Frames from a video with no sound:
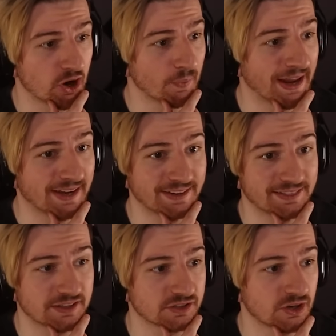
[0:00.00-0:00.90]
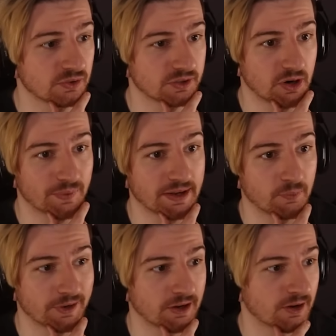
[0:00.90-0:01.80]
I went ahead and did this, though. You know, we can't,
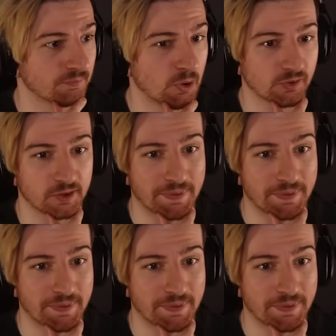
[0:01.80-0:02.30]
we can't mock the